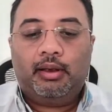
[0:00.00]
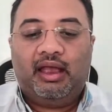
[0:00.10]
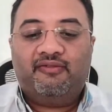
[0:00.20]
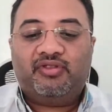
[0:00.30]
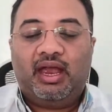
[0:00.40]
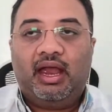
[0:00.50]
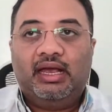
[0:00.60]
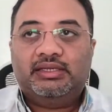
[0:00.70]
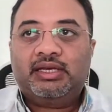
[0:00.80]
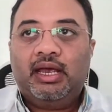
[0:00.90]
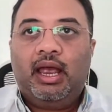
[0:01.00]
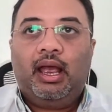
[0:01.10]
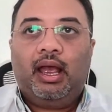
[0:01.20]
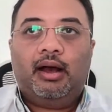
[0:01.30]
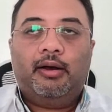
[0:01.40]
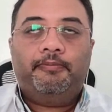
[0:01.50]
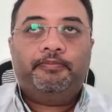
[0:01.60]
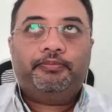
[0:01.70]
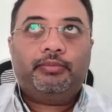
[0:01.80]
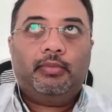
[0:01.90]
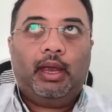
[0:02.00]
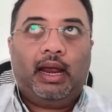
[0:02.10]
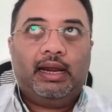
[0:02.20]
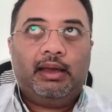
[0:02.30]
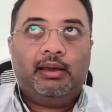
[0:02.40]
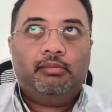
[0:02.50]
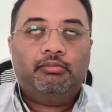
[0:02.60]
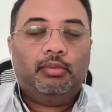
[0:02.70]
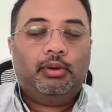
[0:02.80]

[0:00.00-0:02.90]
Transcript: if there is um, any